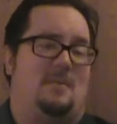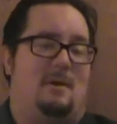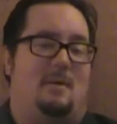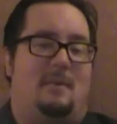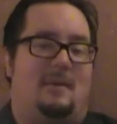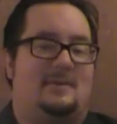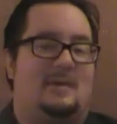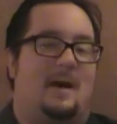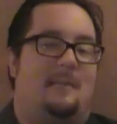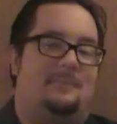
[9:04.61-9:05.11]
about
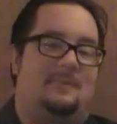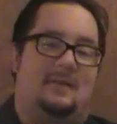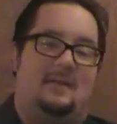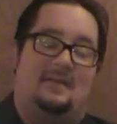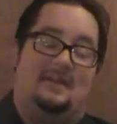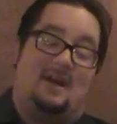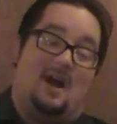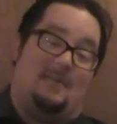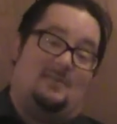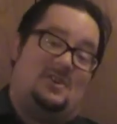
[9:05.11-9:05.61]
my top 10 in
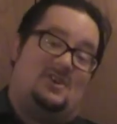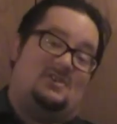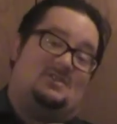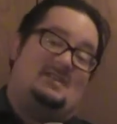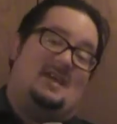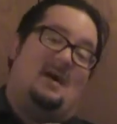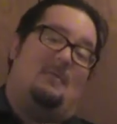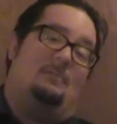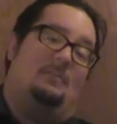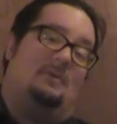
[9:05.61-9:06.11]
the comment section
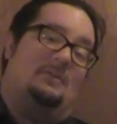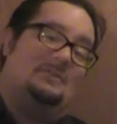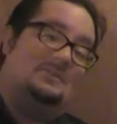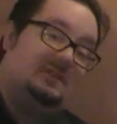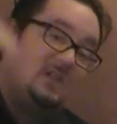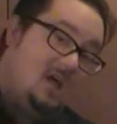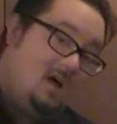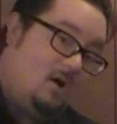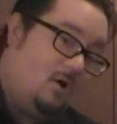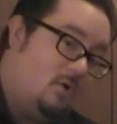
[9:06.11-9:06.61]
down
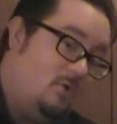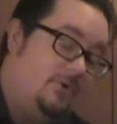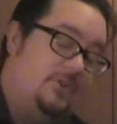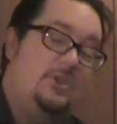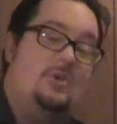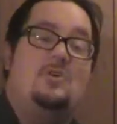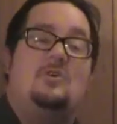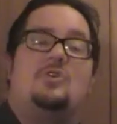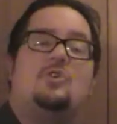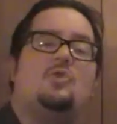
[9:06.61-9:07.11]
below. Do
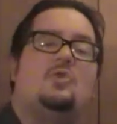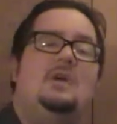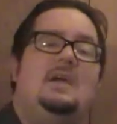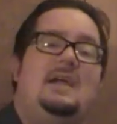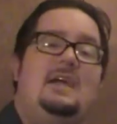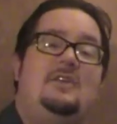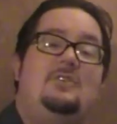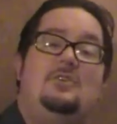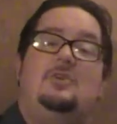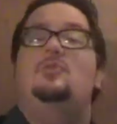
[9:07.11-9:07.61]
you
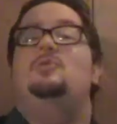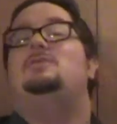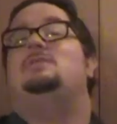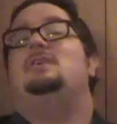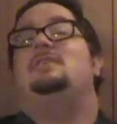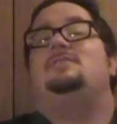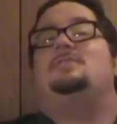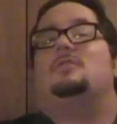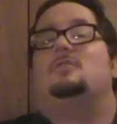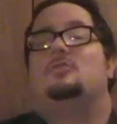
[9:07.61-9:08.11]
agree? Do you
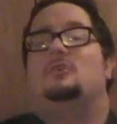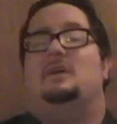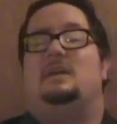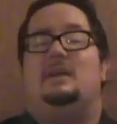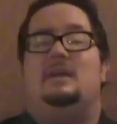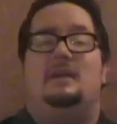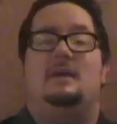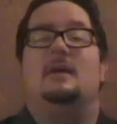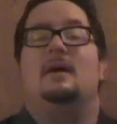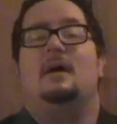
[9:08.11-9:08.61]

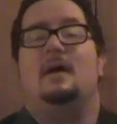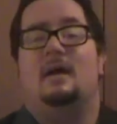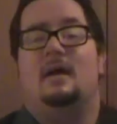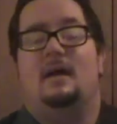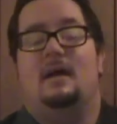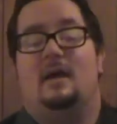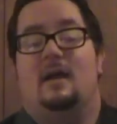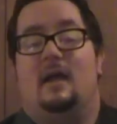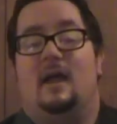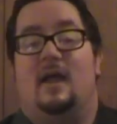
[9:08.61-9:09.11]
disagree?
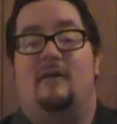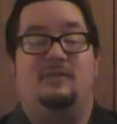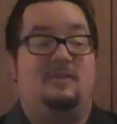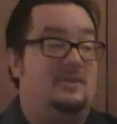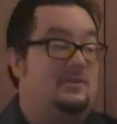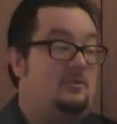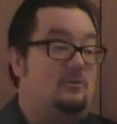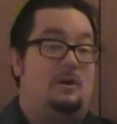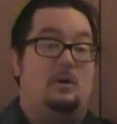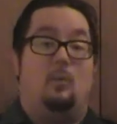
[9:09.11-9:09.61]
If you
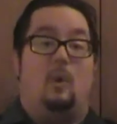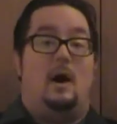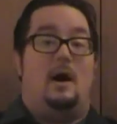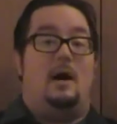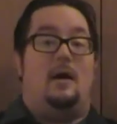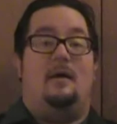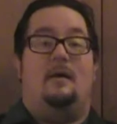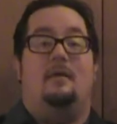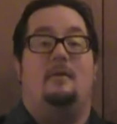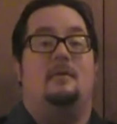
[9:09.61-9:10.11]
disagree,
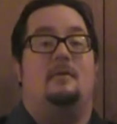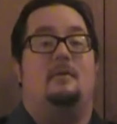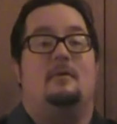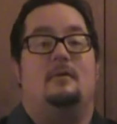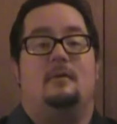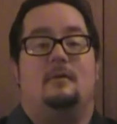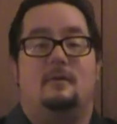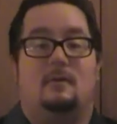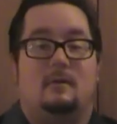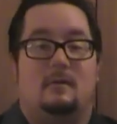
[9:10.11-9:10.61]
why?
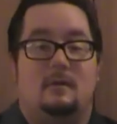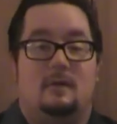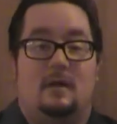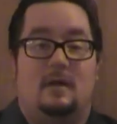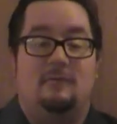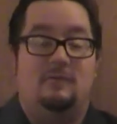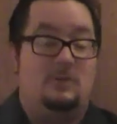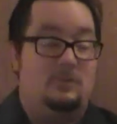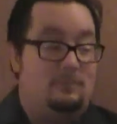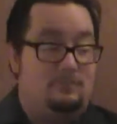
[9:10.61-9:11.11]

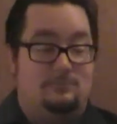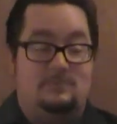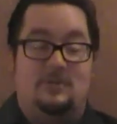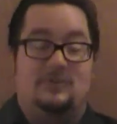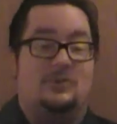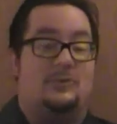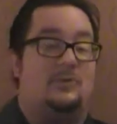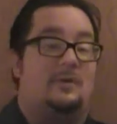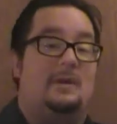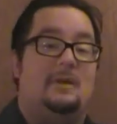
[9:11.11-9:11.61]
If you
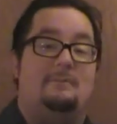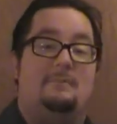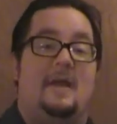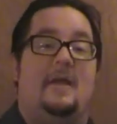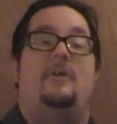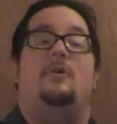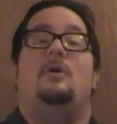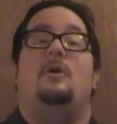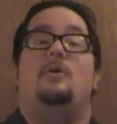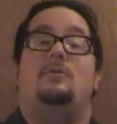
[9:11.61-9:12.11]
disagree,
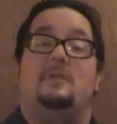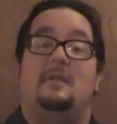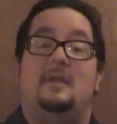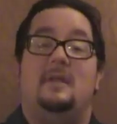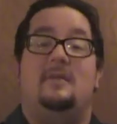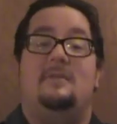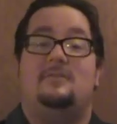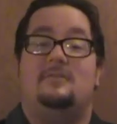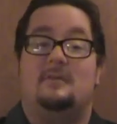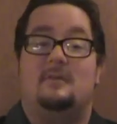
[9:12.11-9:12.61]
make your own
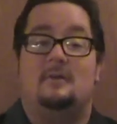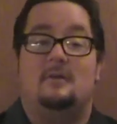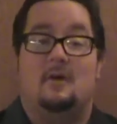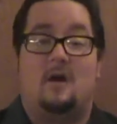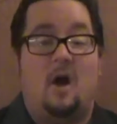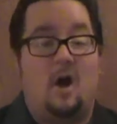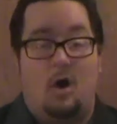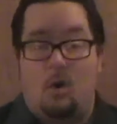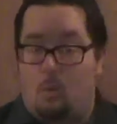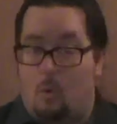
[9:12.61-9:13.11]
list.
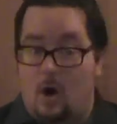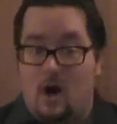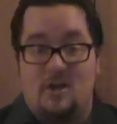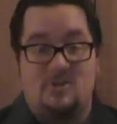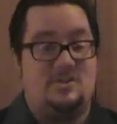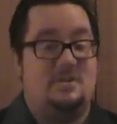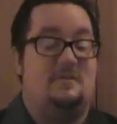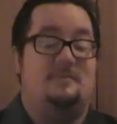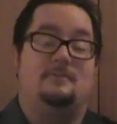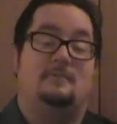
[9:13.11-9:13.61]
I'll
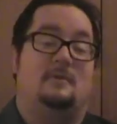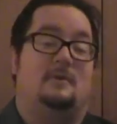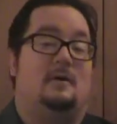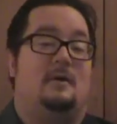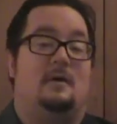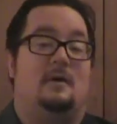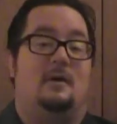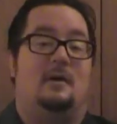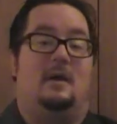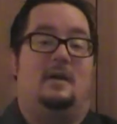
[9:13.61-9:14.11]
watch it.
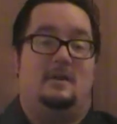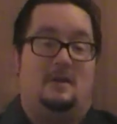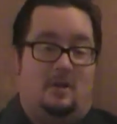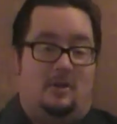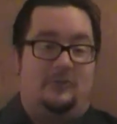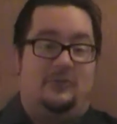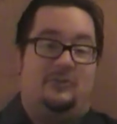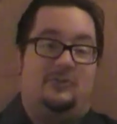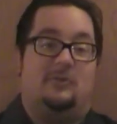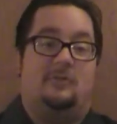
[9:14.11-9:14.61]
And
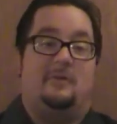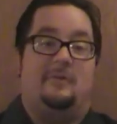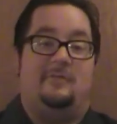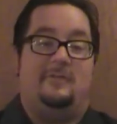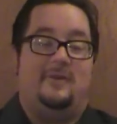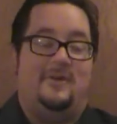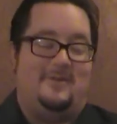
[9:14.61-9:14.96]
I'll disagree with you.